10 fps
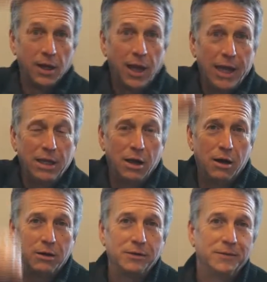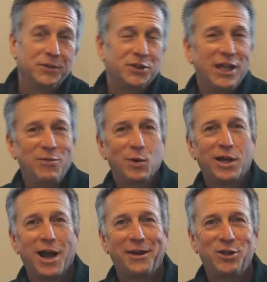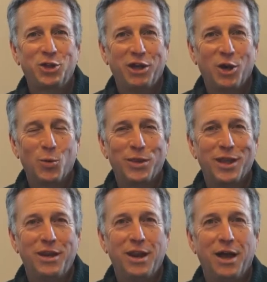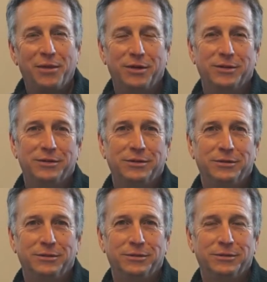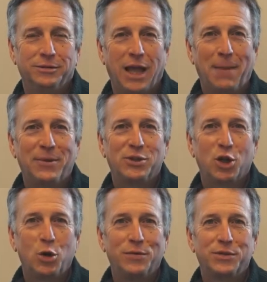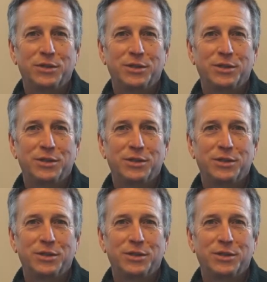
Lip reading: Hey y'all, Steve McCondichie here with another episode of